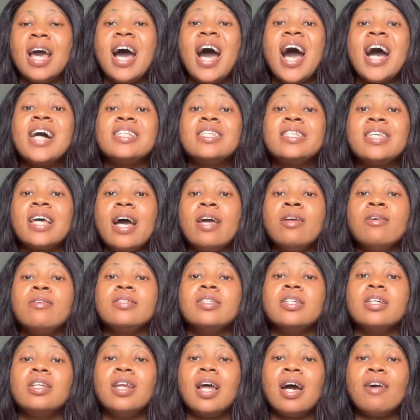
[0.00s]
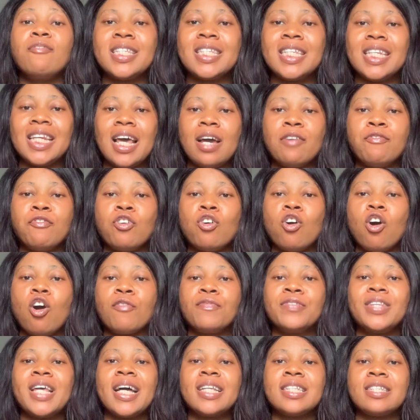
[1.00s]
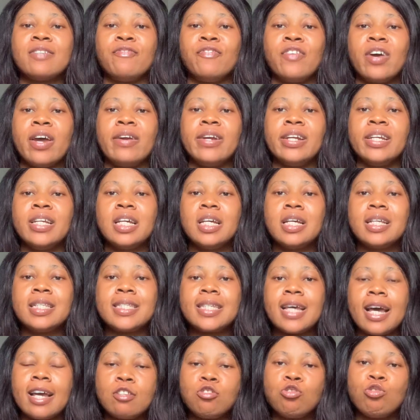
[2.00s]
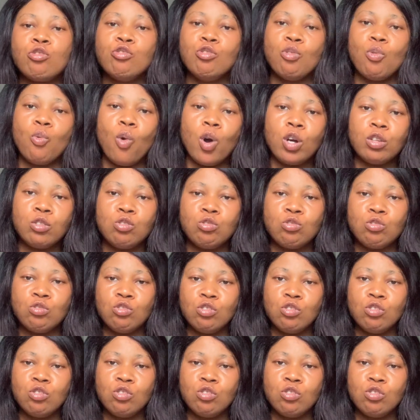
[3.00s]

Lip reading: and tell you the lowest level of that very title you want to